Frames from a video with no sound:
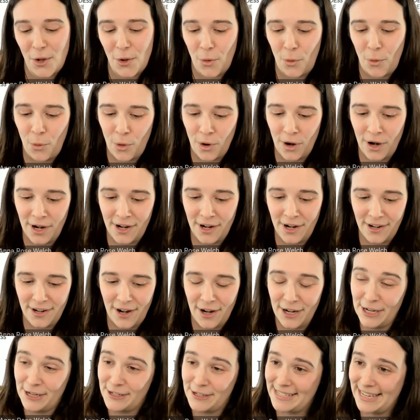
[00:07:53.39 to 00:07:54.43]
or are
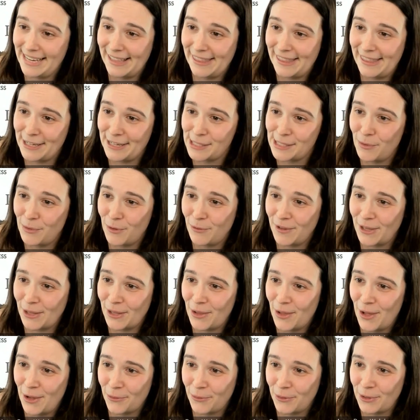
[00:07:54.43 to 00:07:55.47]
you seeing things moving
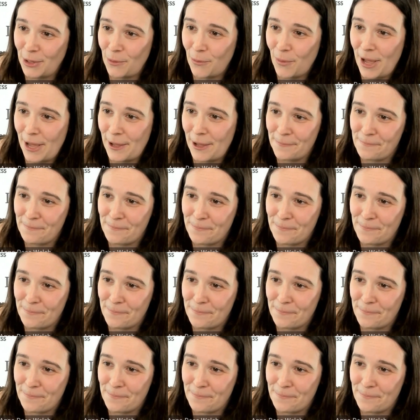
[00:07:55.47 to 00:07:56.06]
along really well?